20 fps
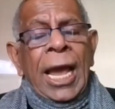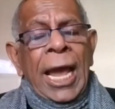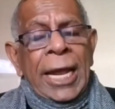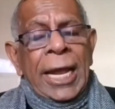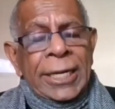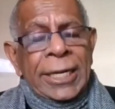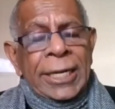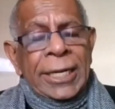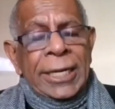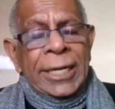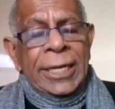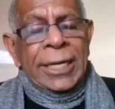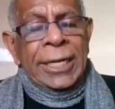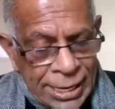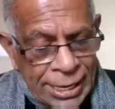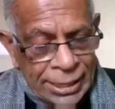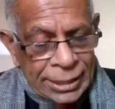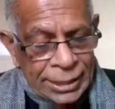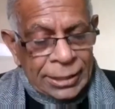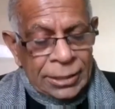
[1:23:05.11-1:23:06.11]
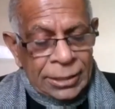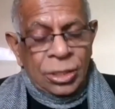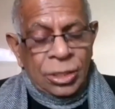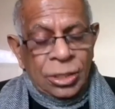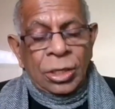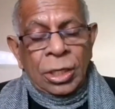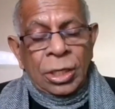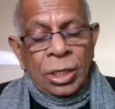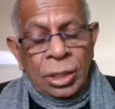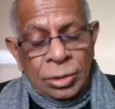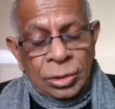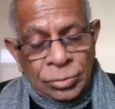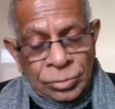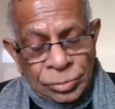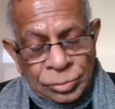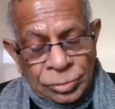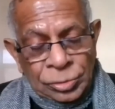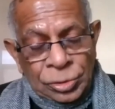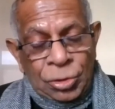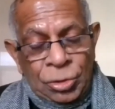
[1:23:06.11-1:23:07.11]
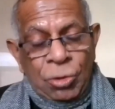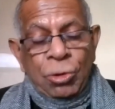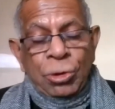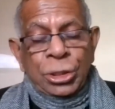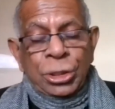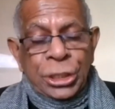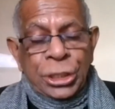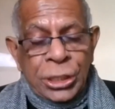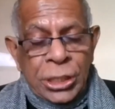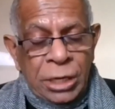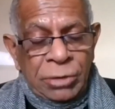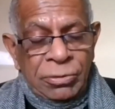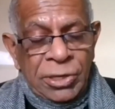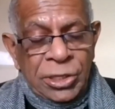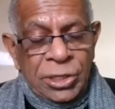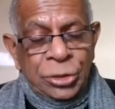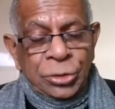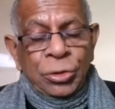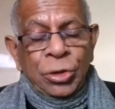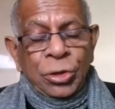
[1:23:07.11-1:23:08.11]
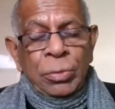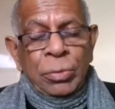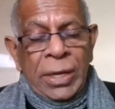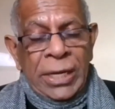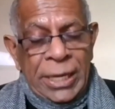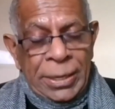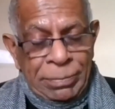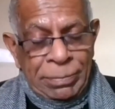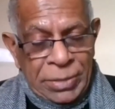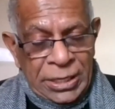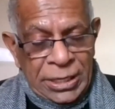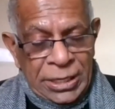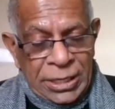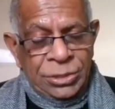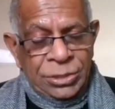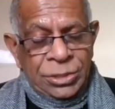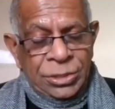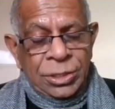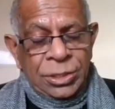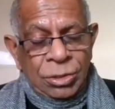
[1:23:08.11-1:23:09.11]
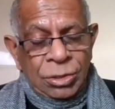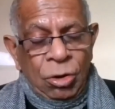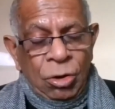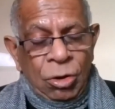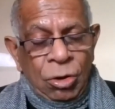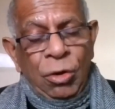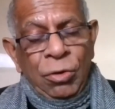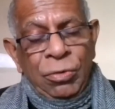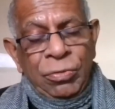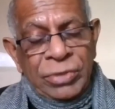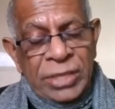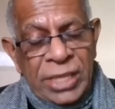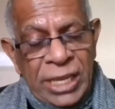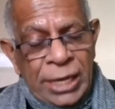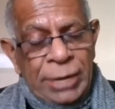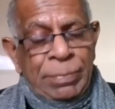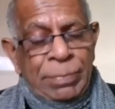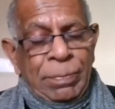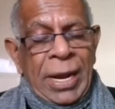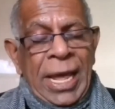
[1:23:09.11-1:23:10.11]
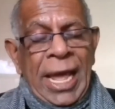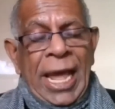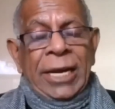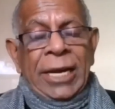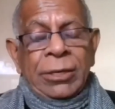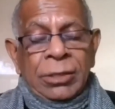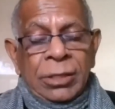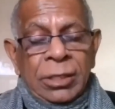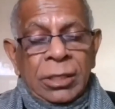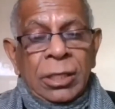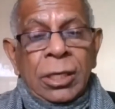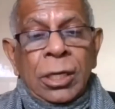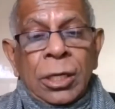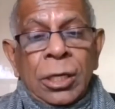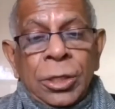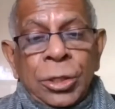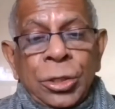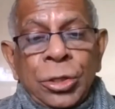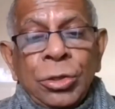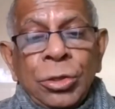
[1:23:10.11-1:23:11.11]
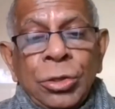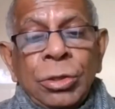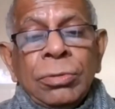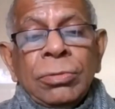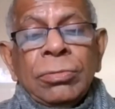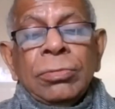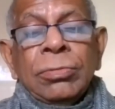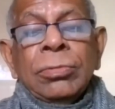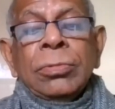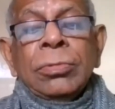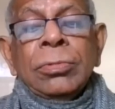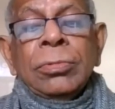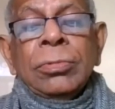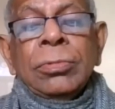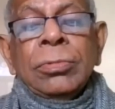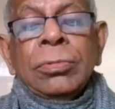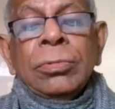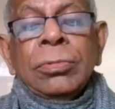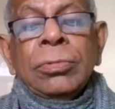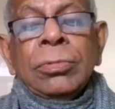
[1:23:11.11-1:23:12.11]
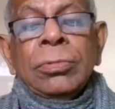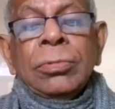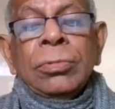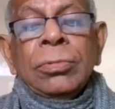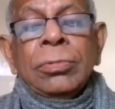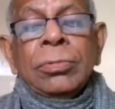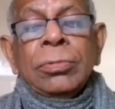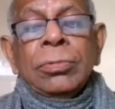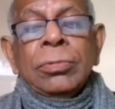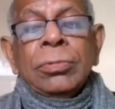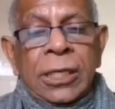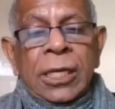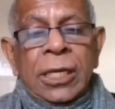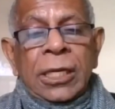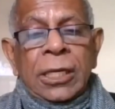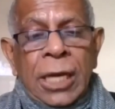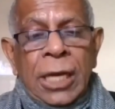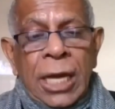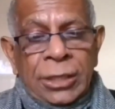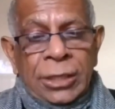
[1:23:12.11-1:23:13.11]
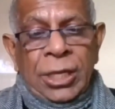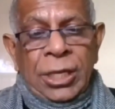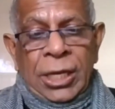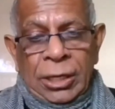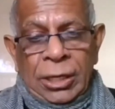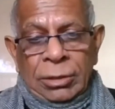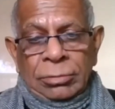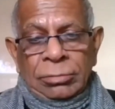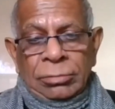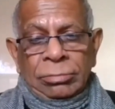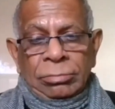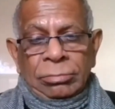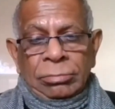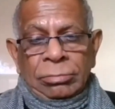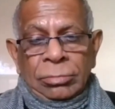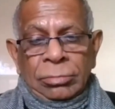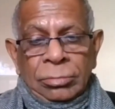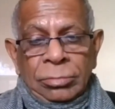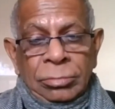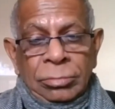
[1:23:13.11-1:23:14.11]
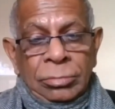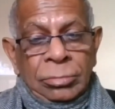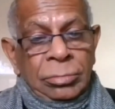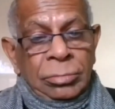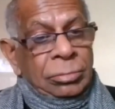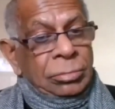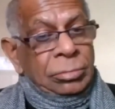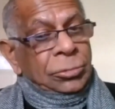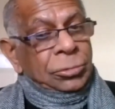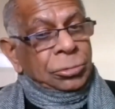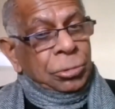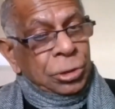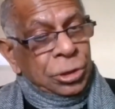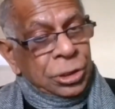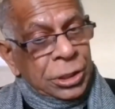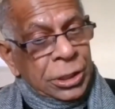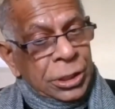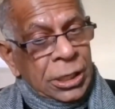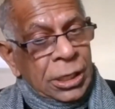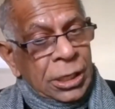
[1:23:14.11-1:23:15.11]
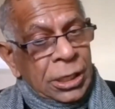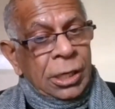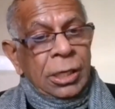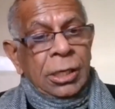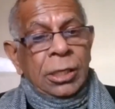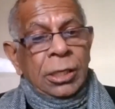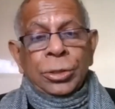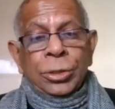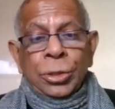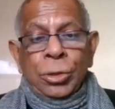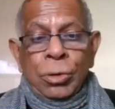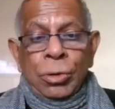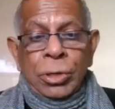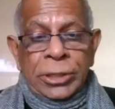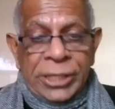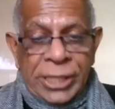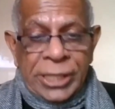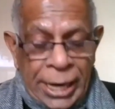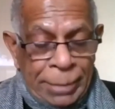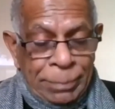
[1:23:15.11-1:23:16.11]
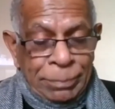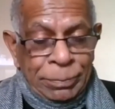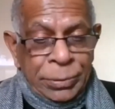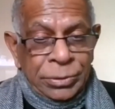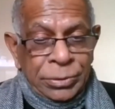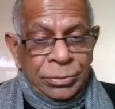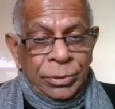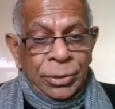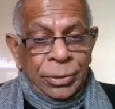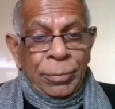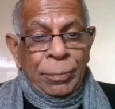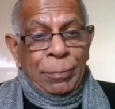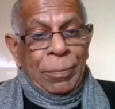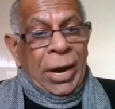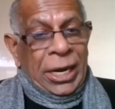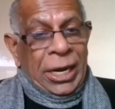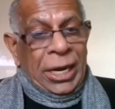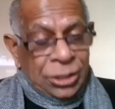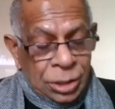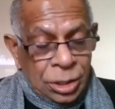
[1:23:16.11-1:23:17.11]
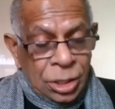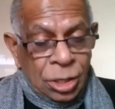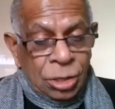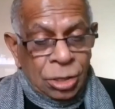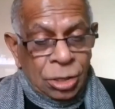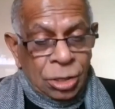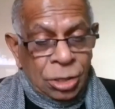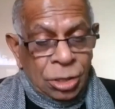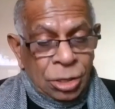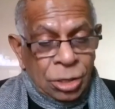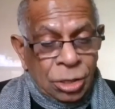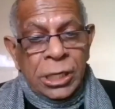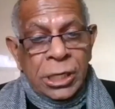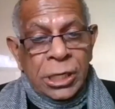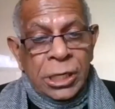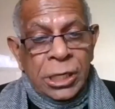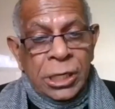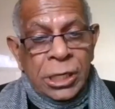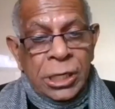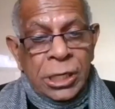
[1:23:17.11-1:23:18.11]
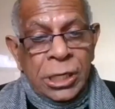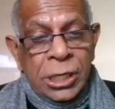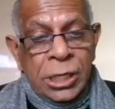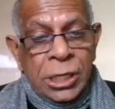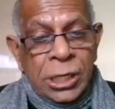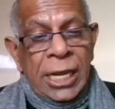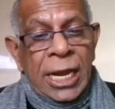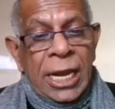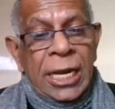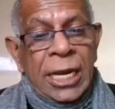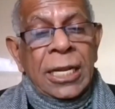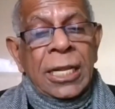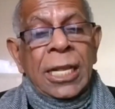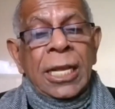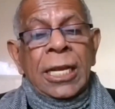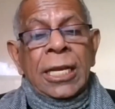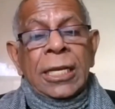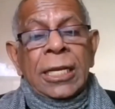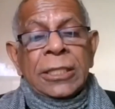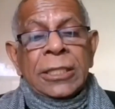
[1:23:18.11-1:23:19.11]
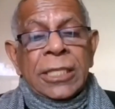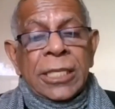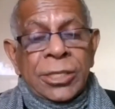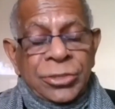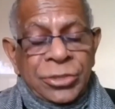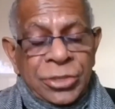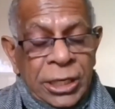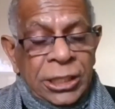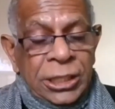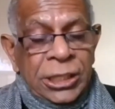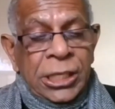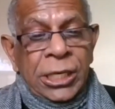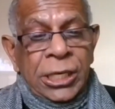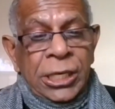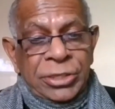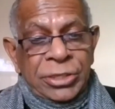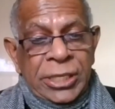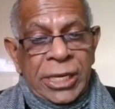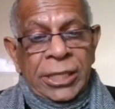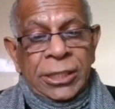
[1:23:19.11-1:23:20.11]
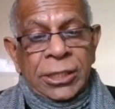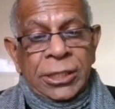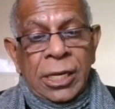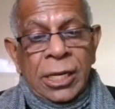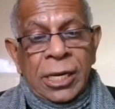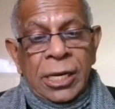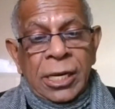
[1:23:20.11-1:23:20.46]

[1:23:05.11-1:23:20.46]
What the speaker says: And there, Kushner was told by MBS of their plan to isolate Qatar. Kushner told Trump, but Kushner did not tell the Secretary of State,